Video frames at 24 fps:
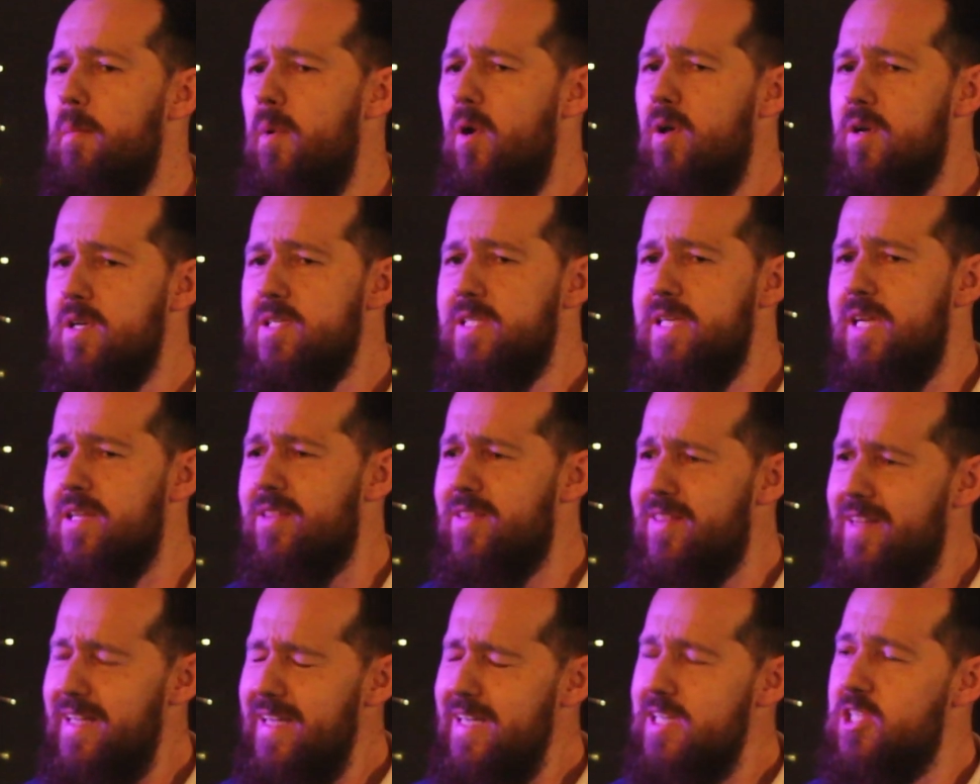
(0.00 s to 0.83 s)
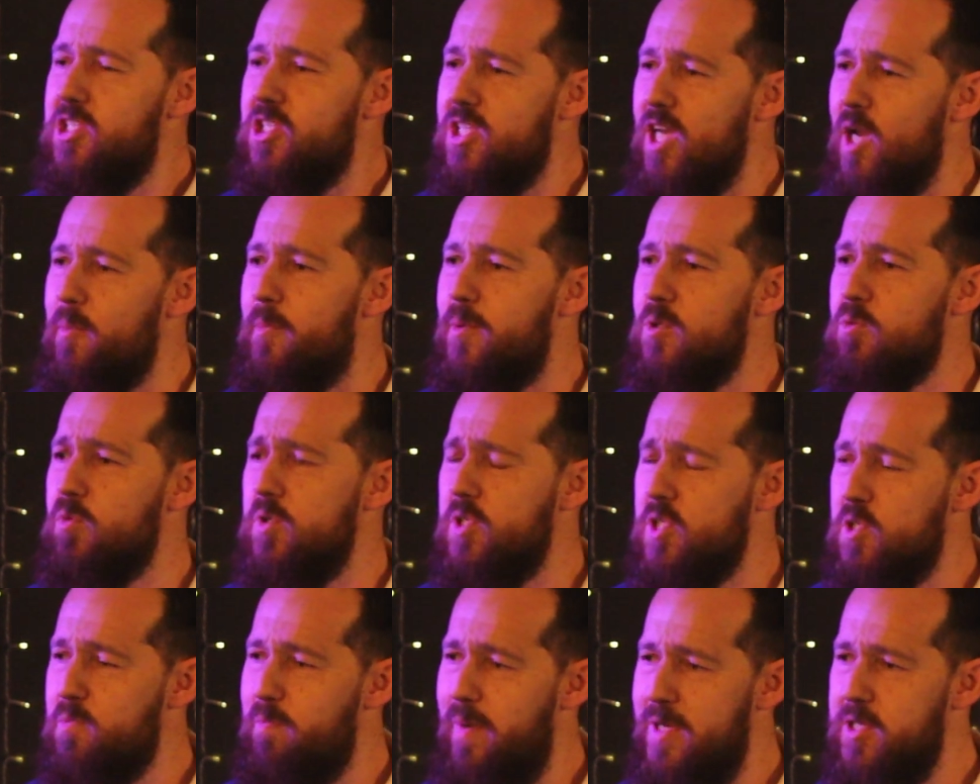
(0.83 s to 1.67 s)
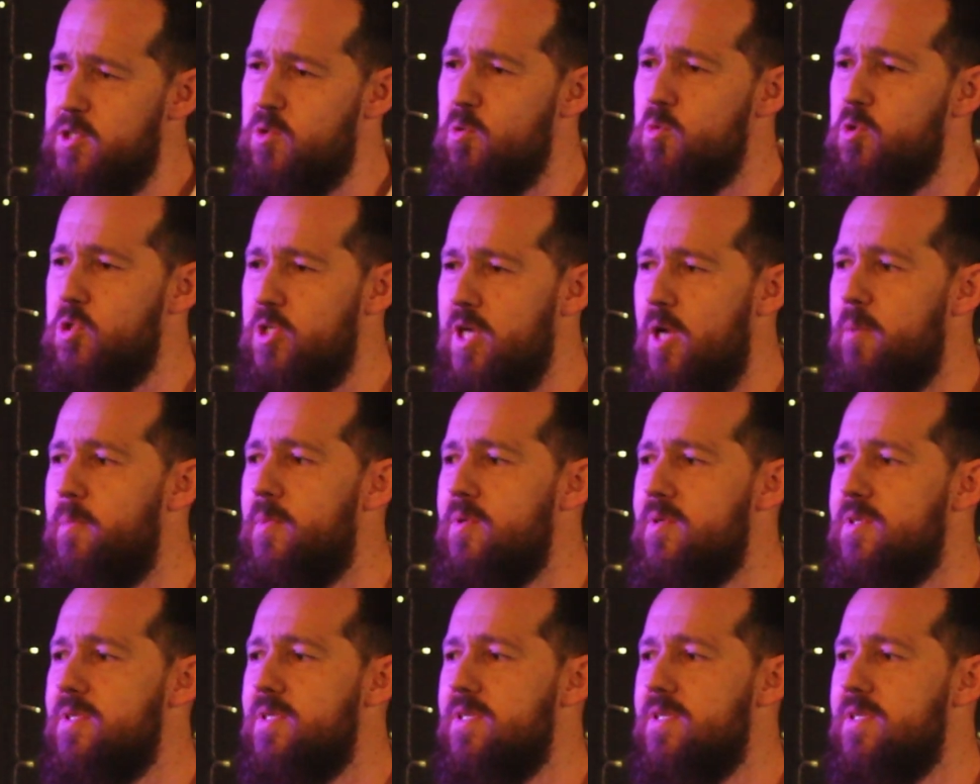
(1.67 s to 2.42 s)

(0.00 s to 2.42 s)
Like I said, these shepherds were special shepherds.